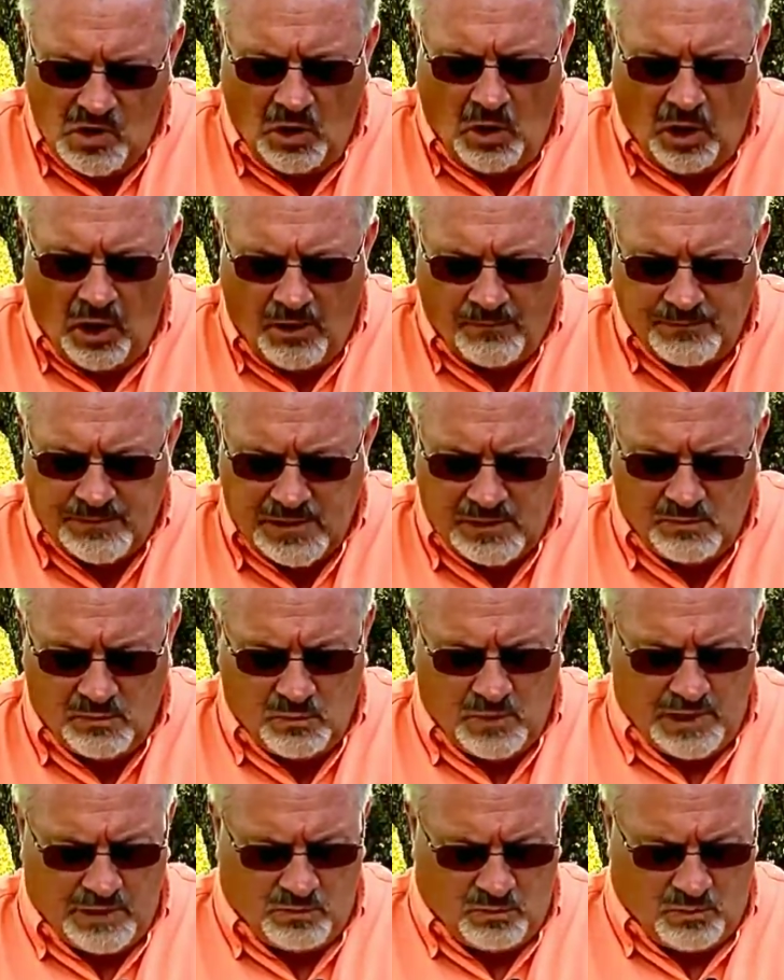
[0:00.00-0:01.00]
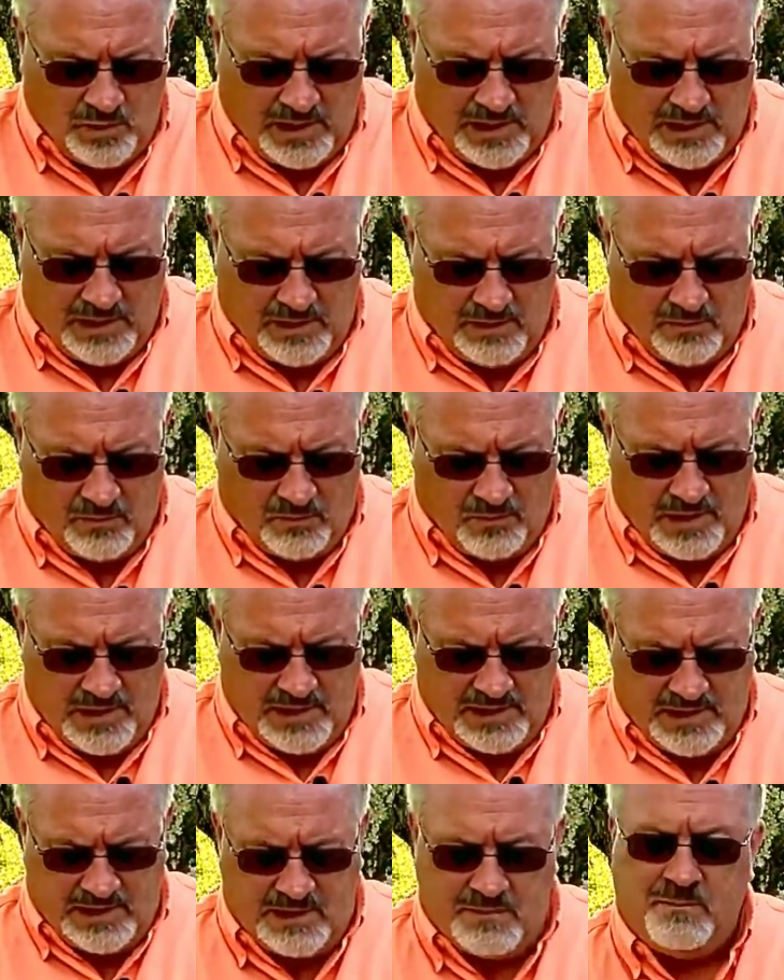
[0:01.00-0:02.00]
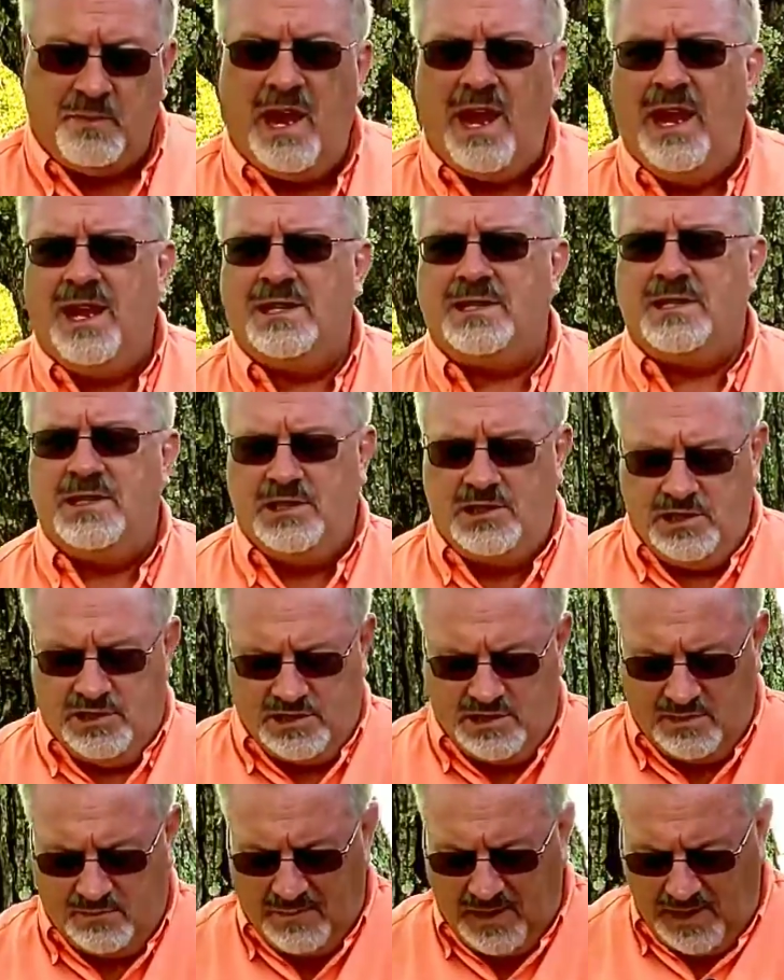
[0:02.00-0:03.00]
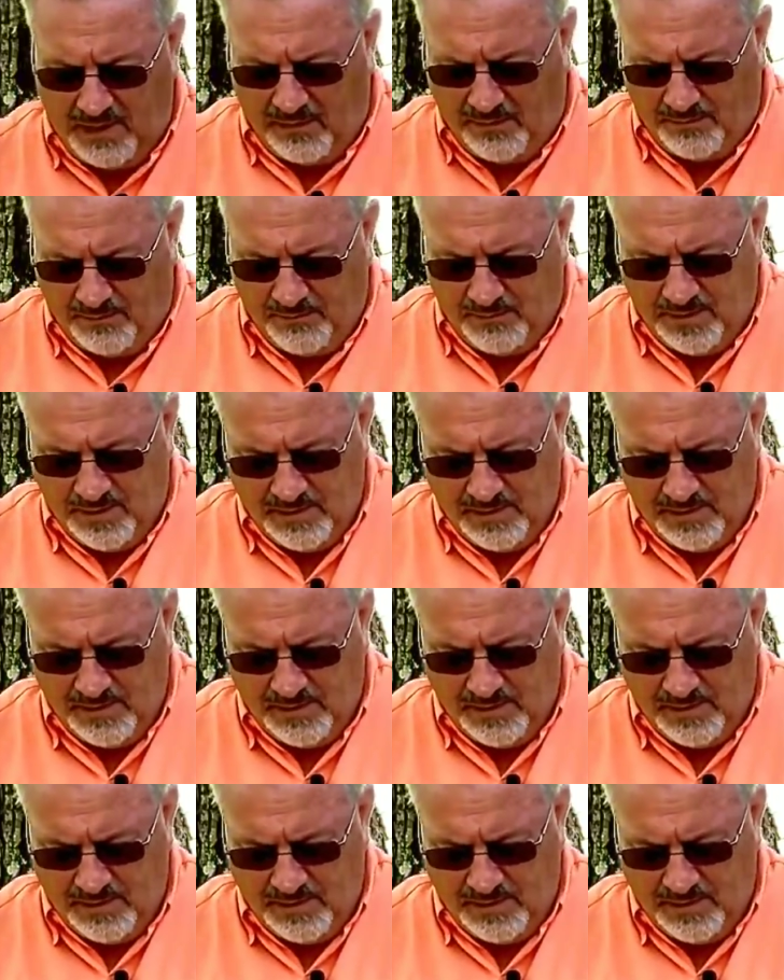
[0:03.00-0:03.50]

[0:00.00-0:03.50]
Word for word: often when we read these passages about